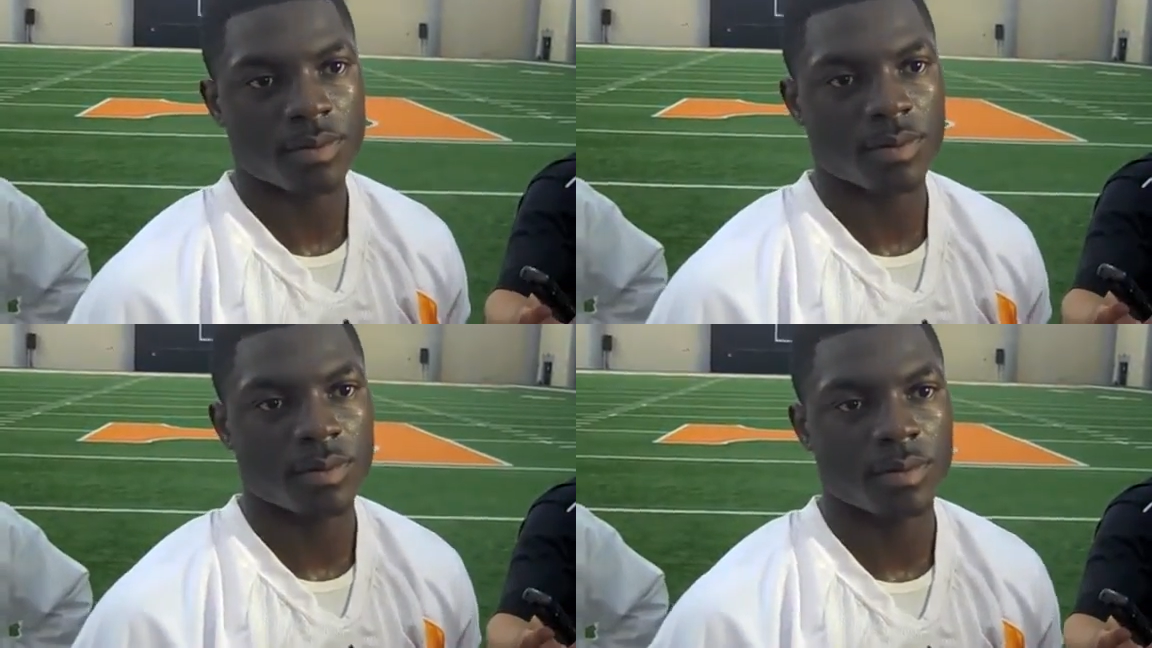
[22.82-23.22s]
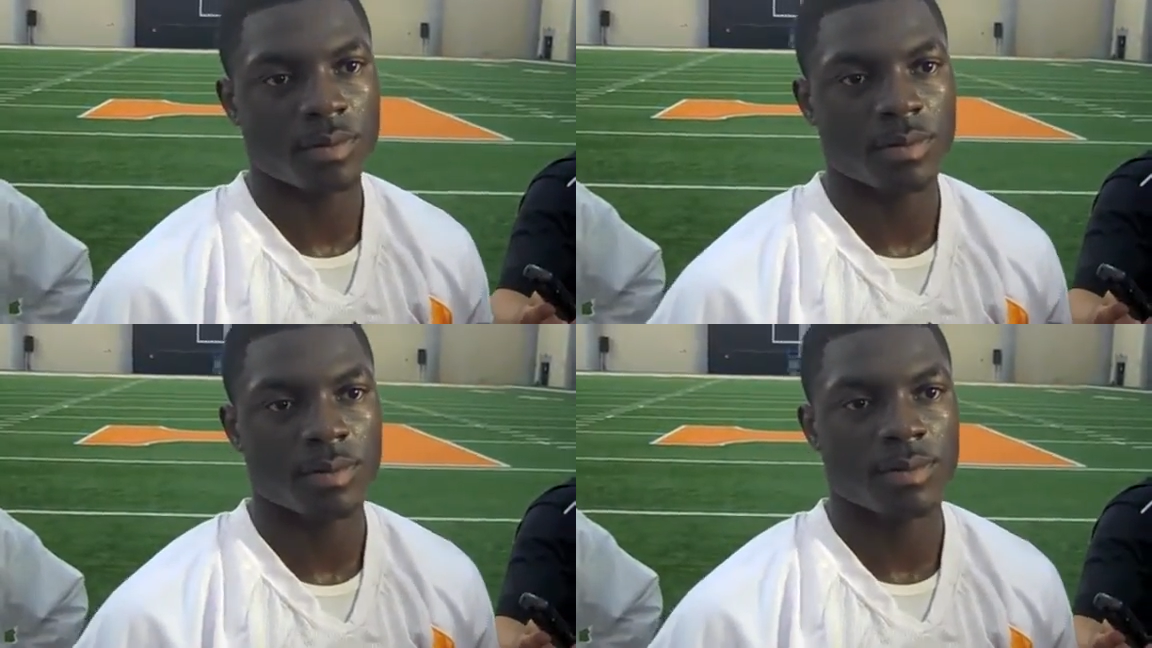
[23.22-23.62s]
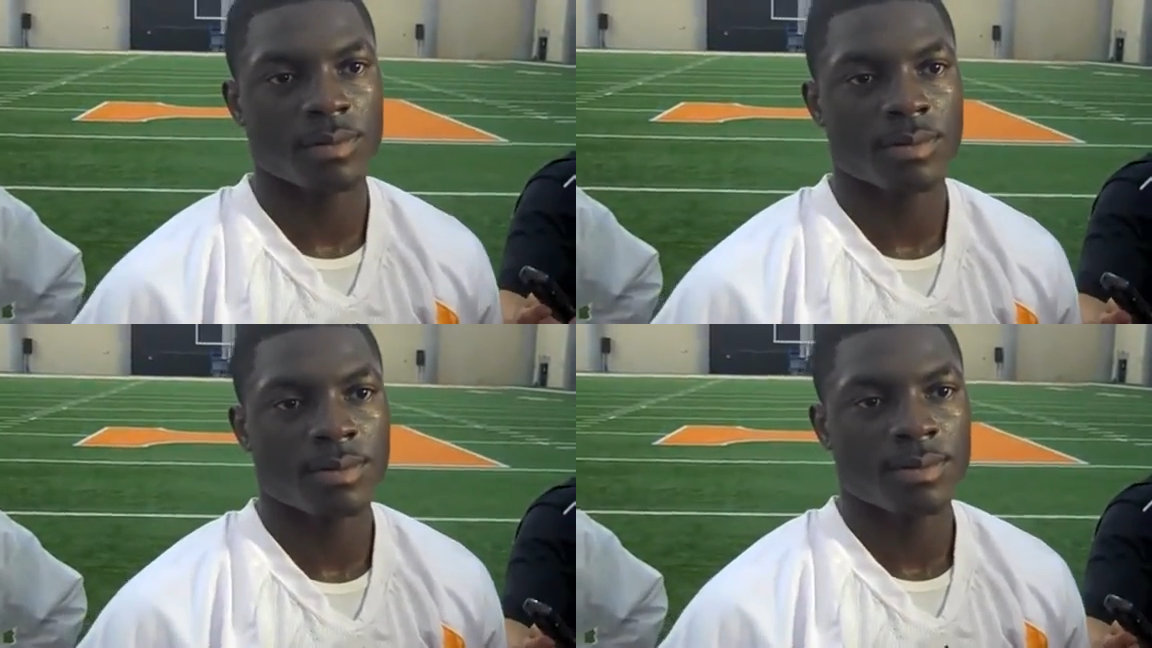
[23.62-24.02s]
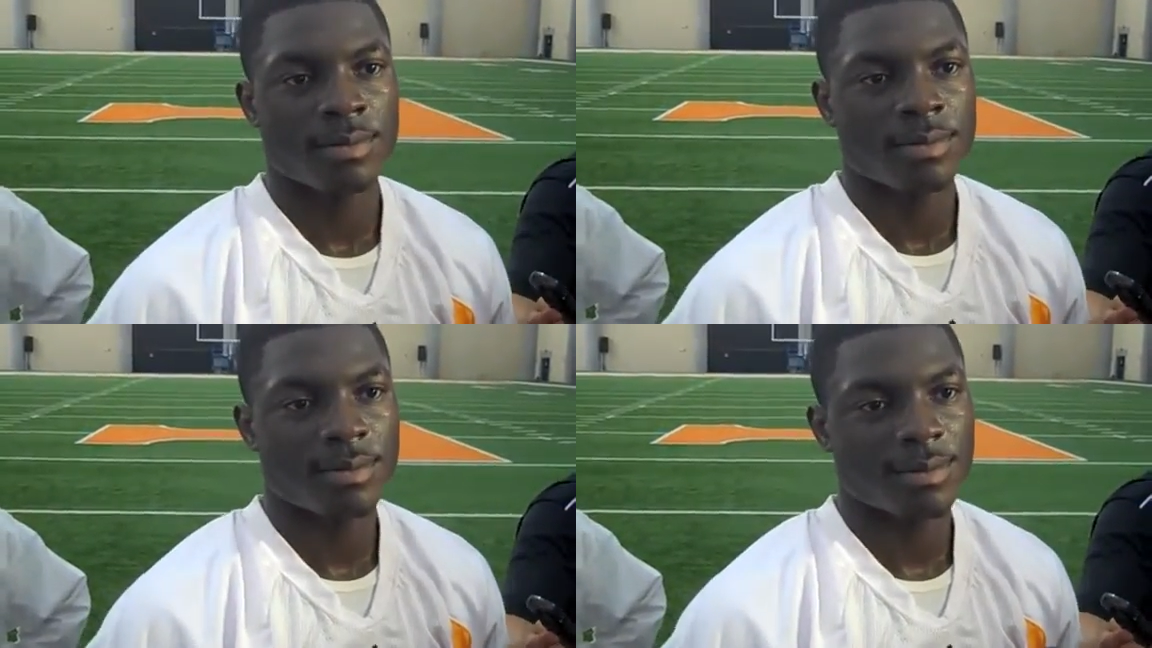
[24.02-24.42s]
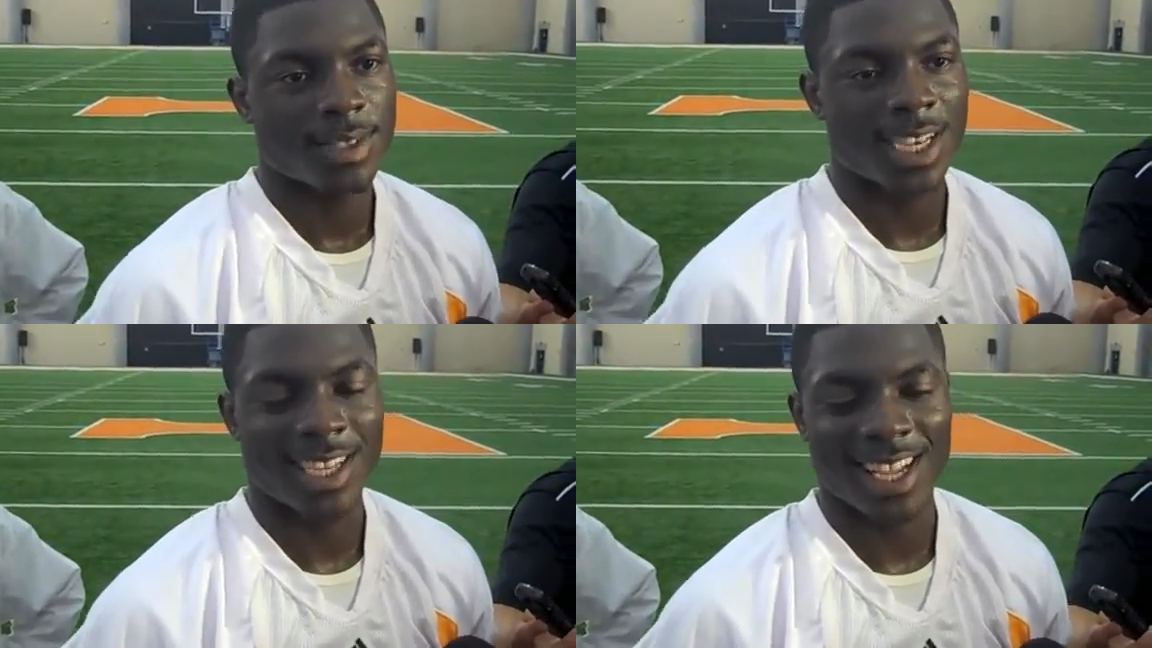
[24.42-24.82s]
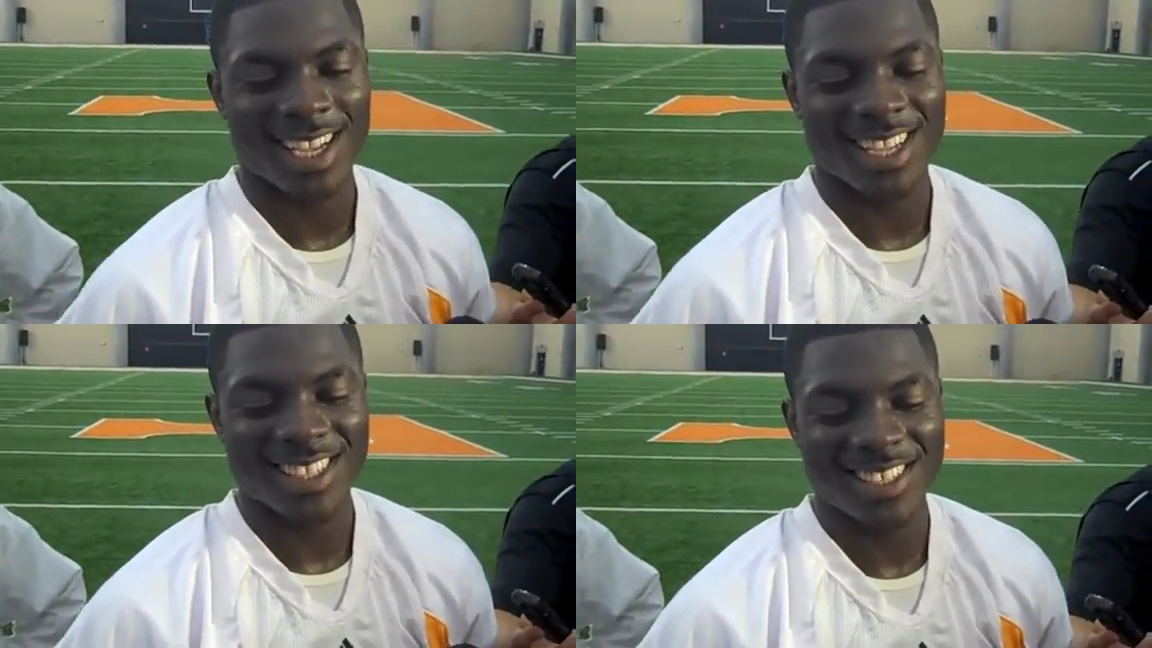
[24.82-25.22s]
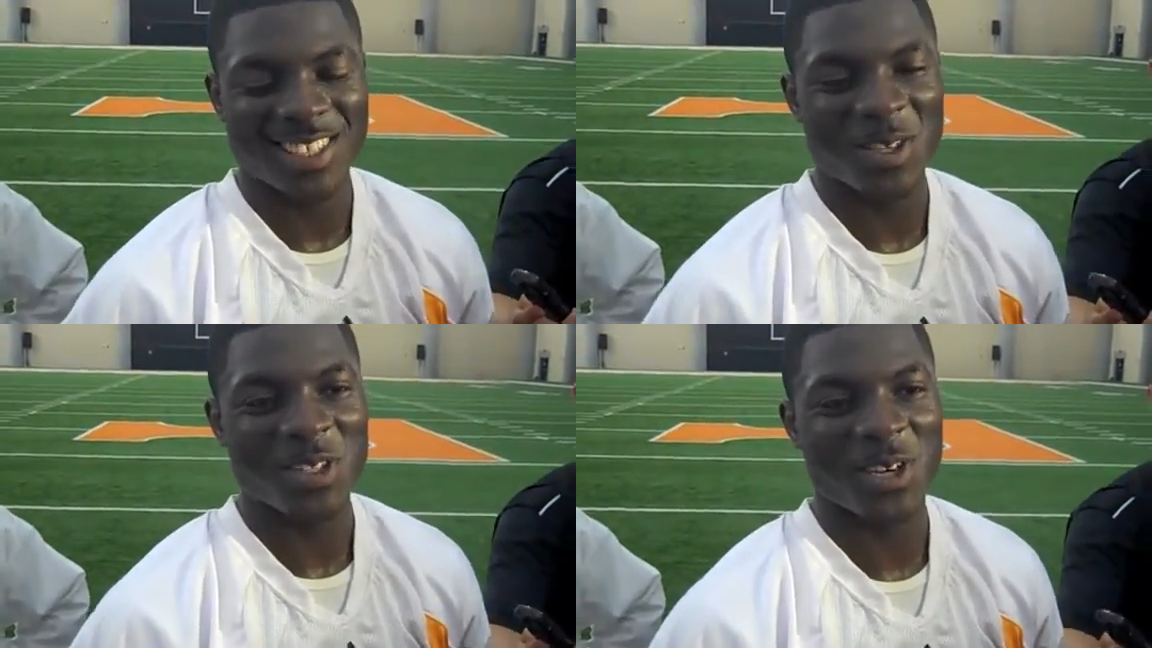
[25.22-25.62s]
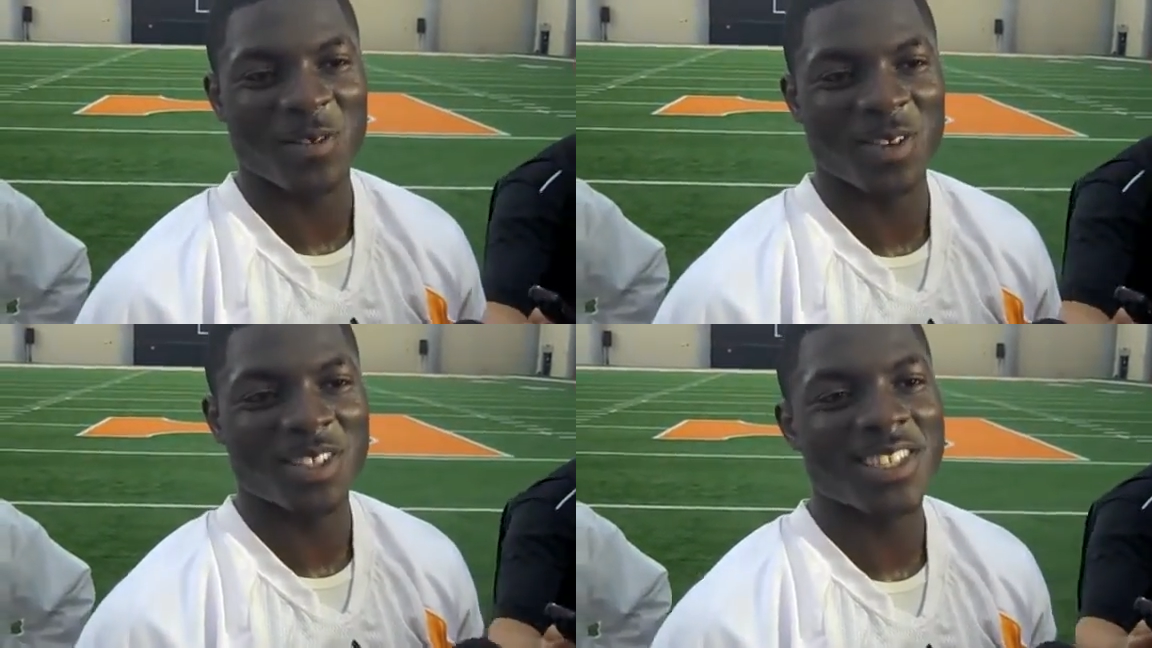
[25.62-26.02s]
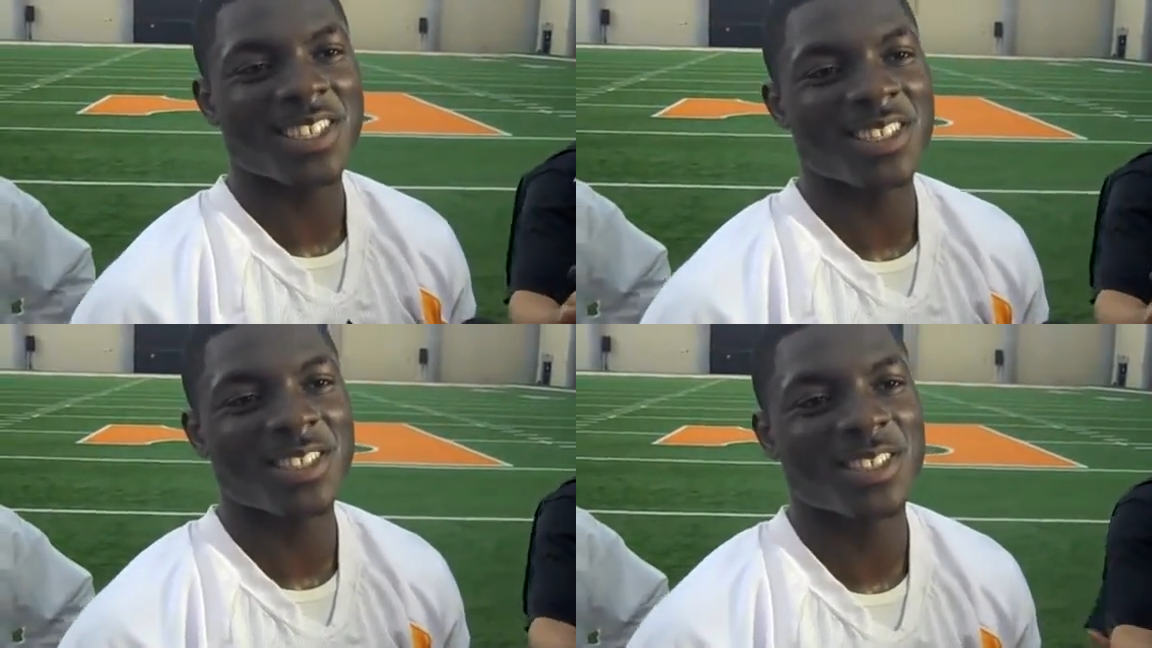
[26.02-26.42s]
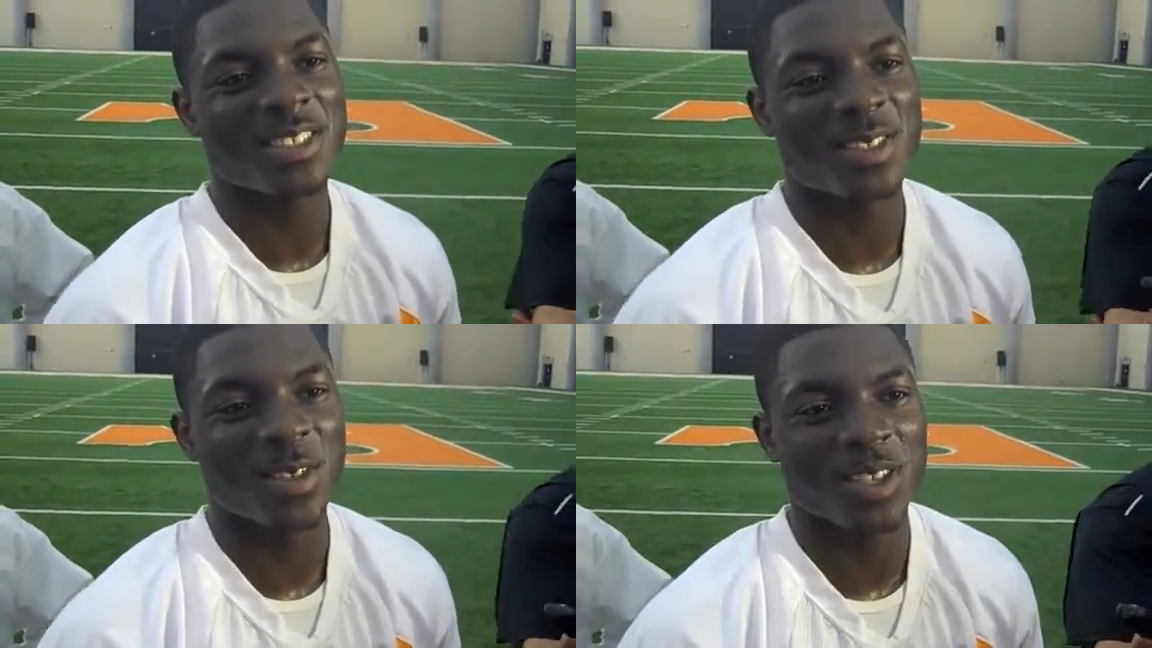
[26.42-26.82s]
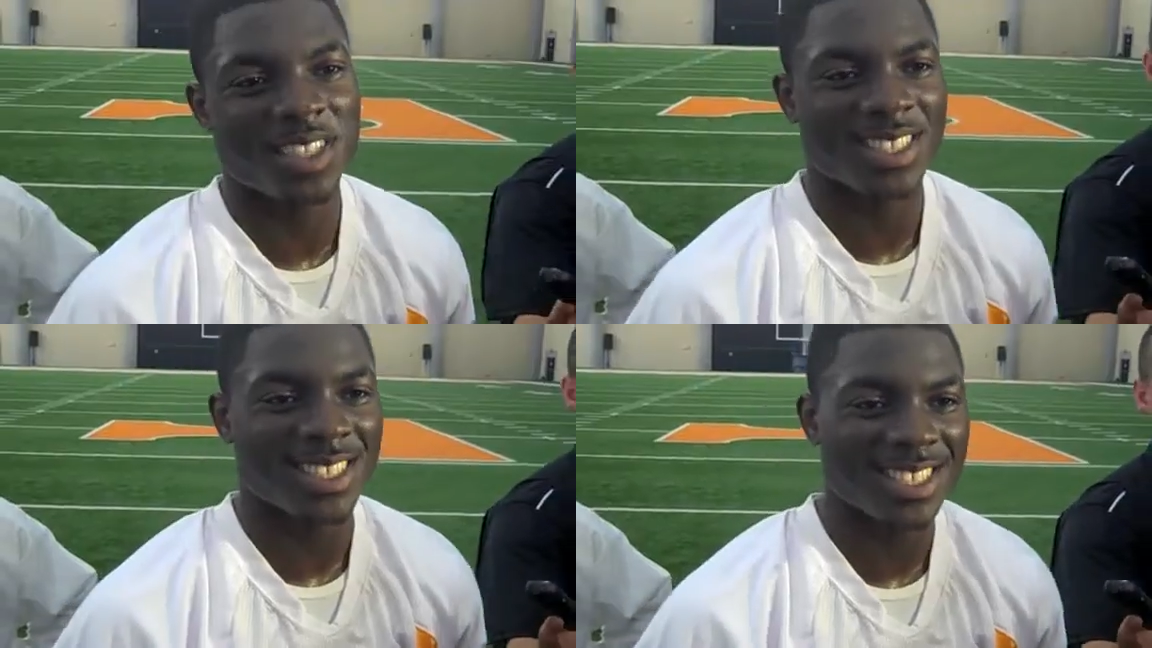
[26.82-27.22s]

Why'd your brother pick 15 for you? I, I guess because he turned 15 this year. So oh, okay.